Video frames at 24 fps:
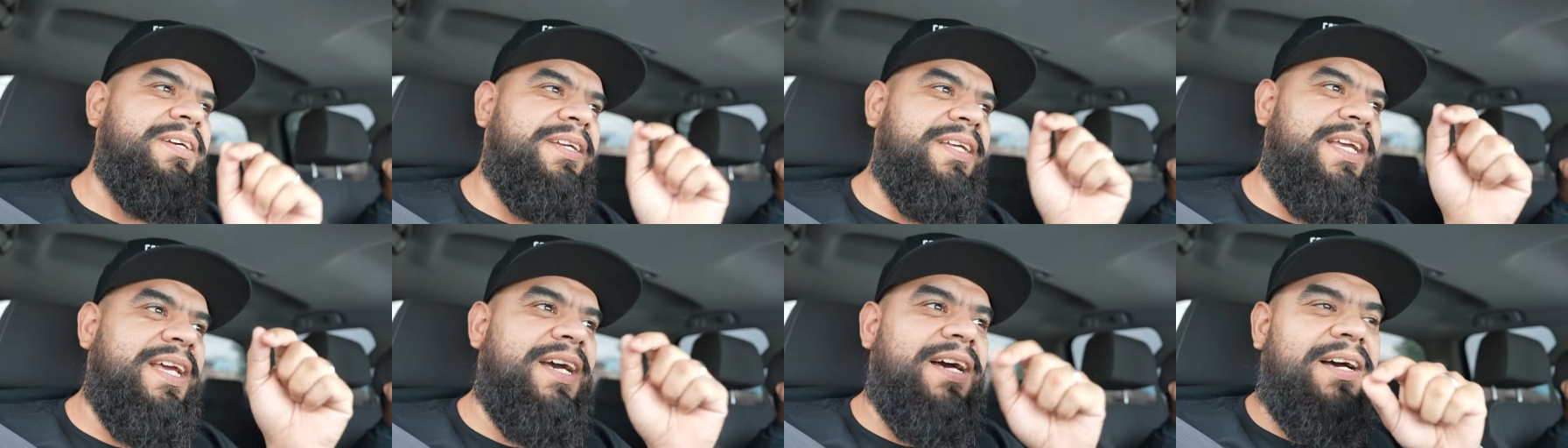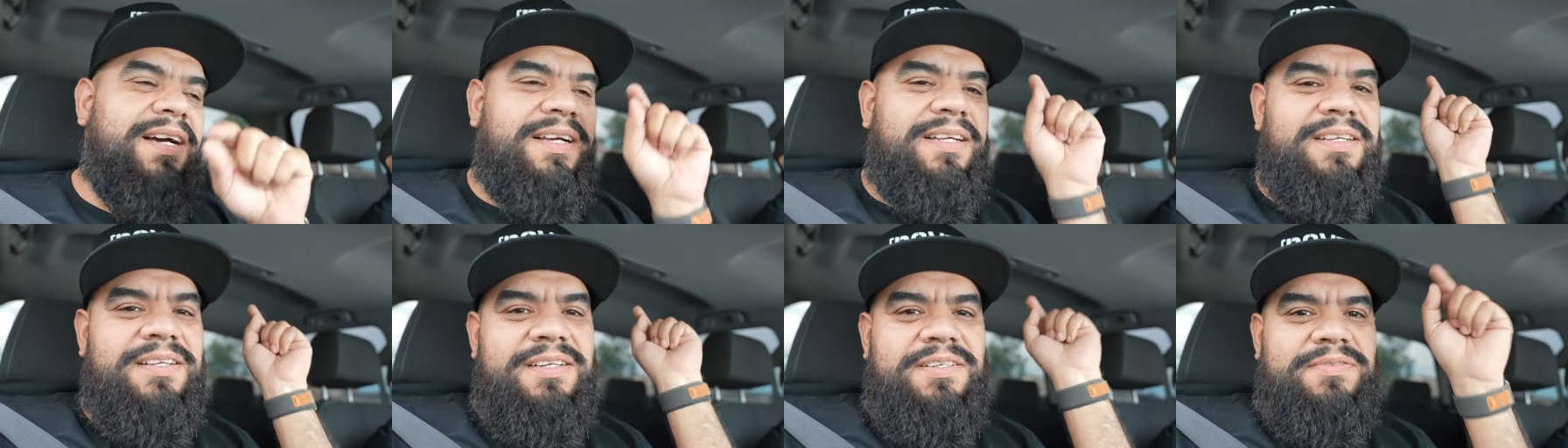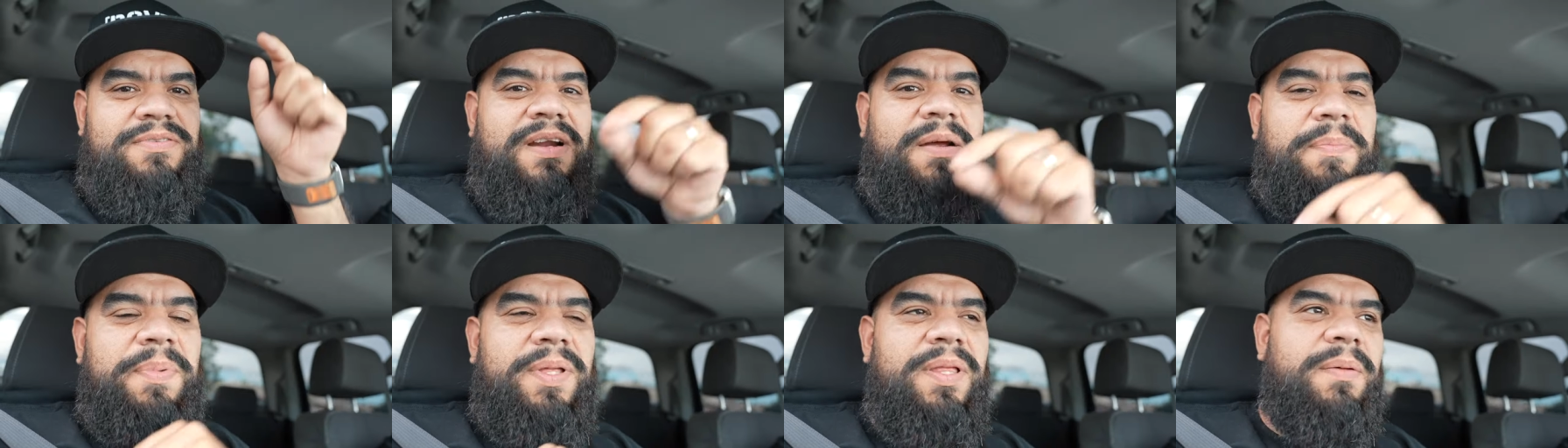yeah,
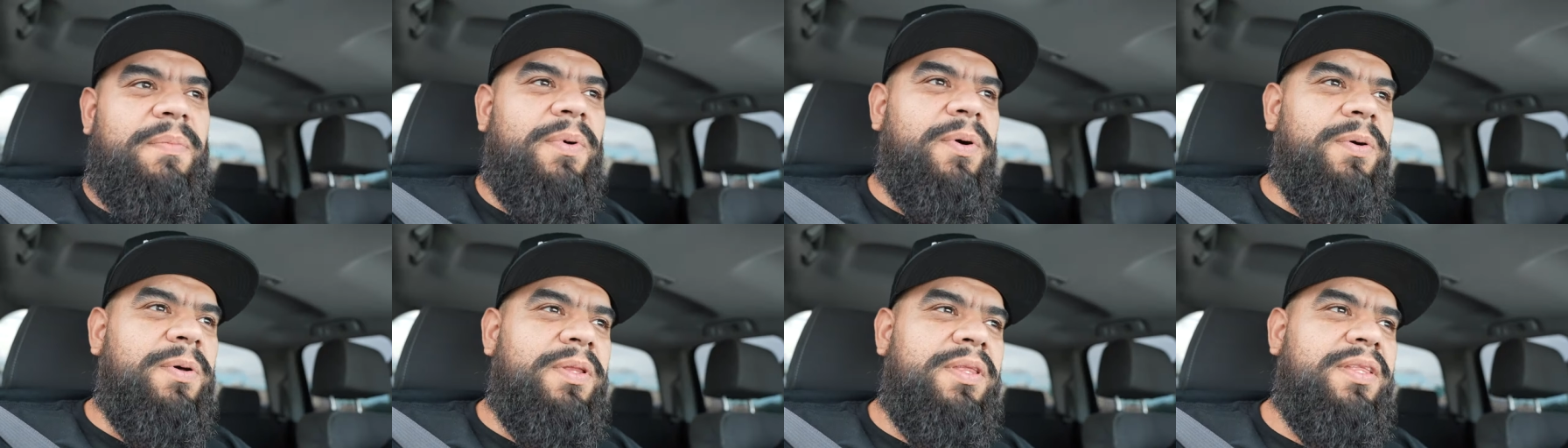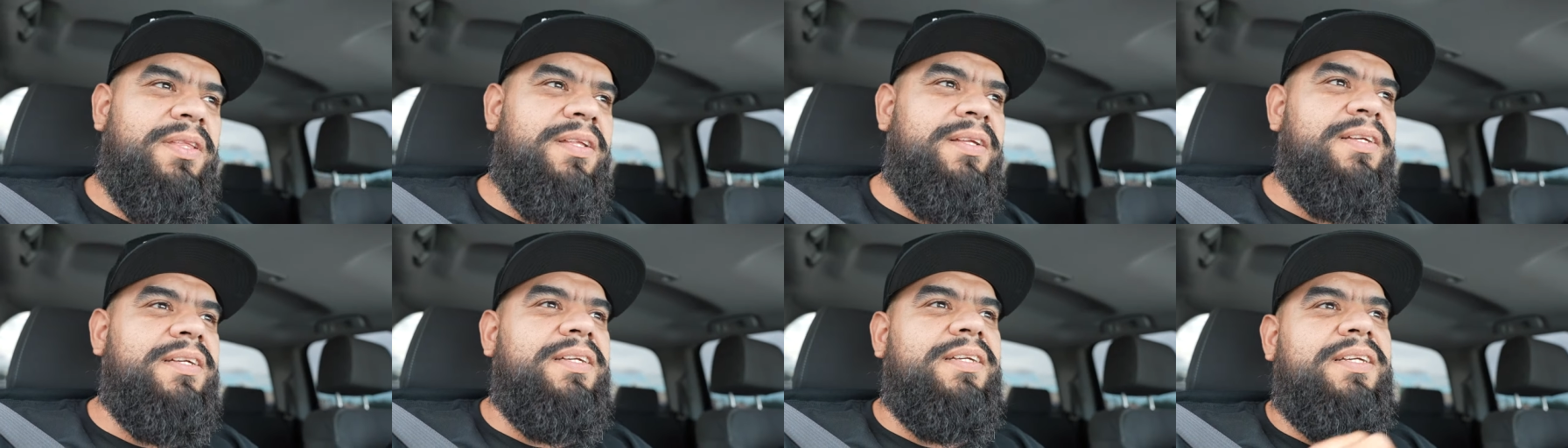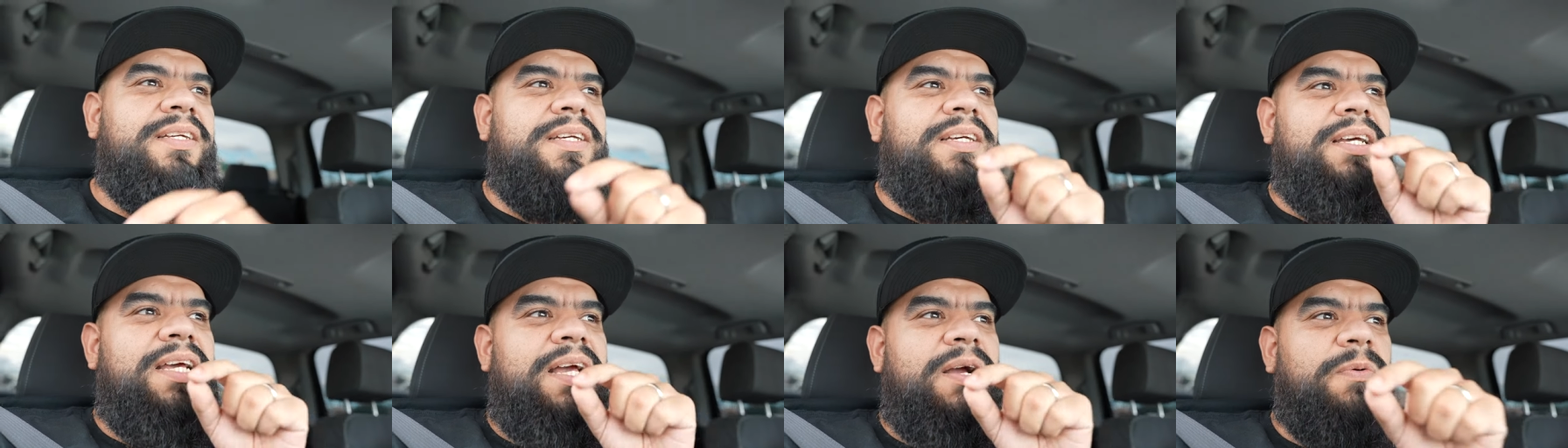drop by the booth,
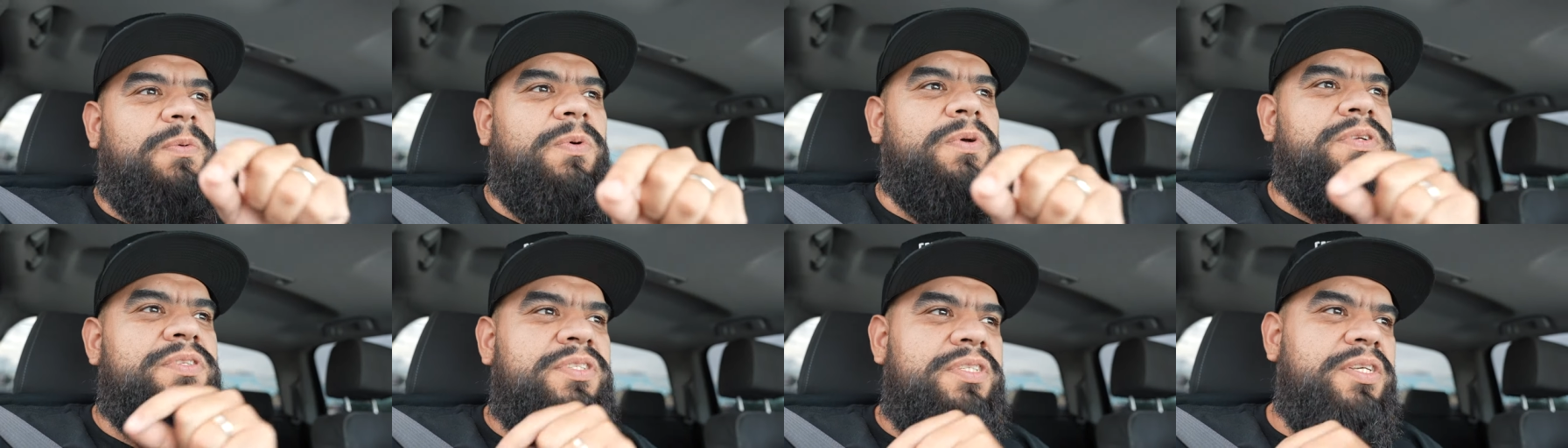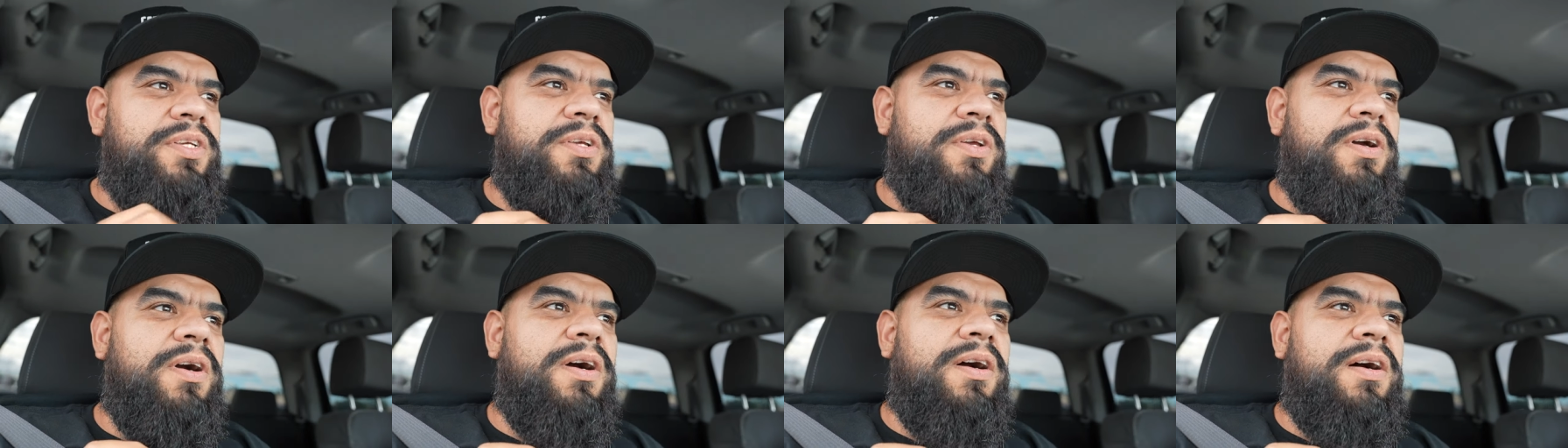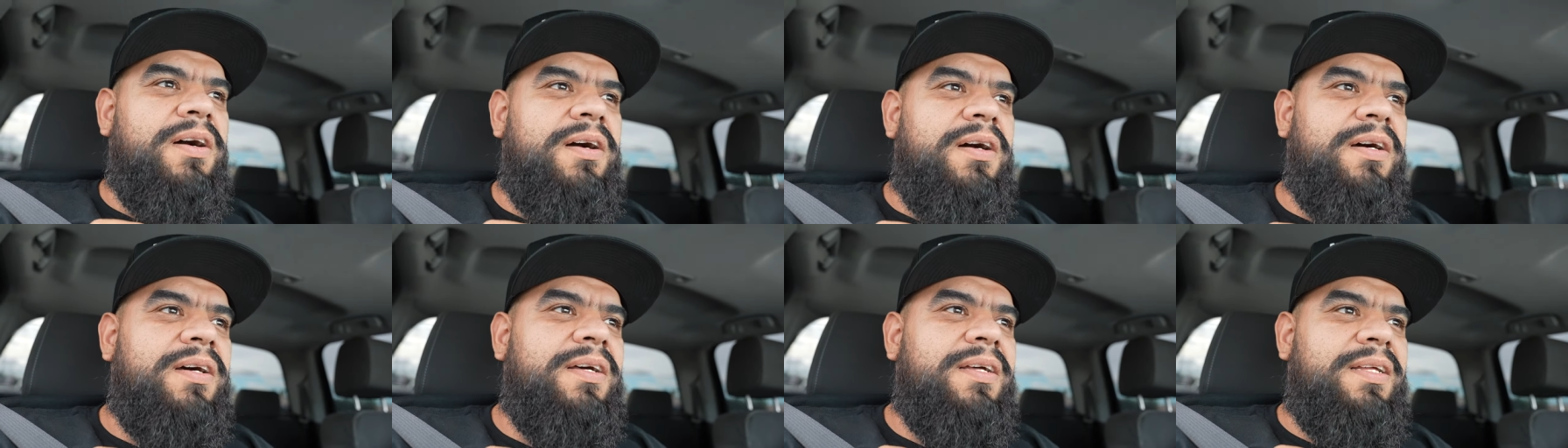and we'll see
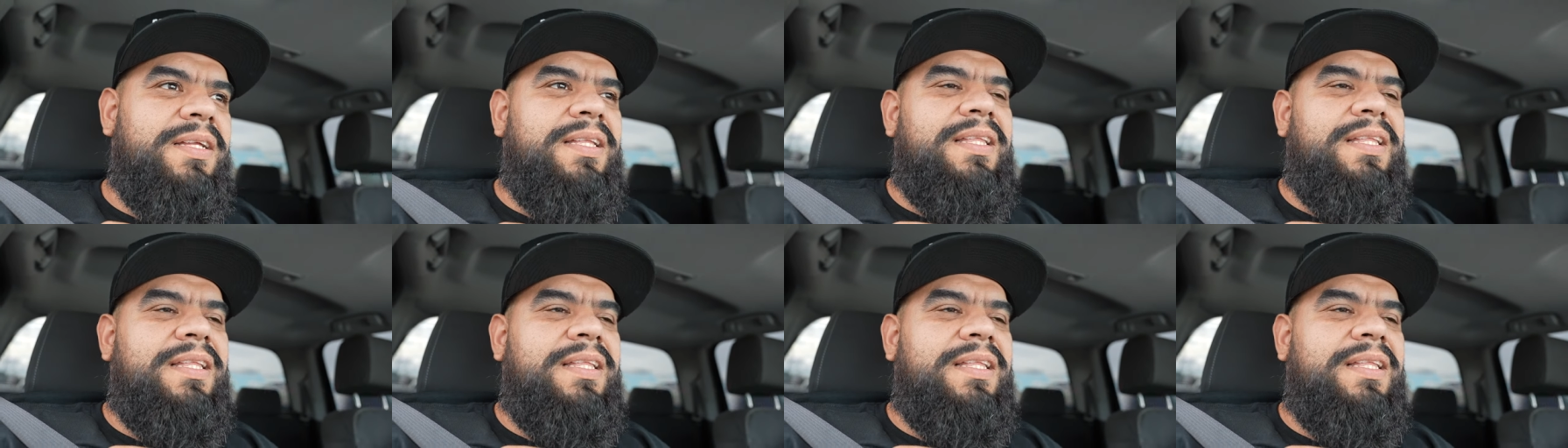y'all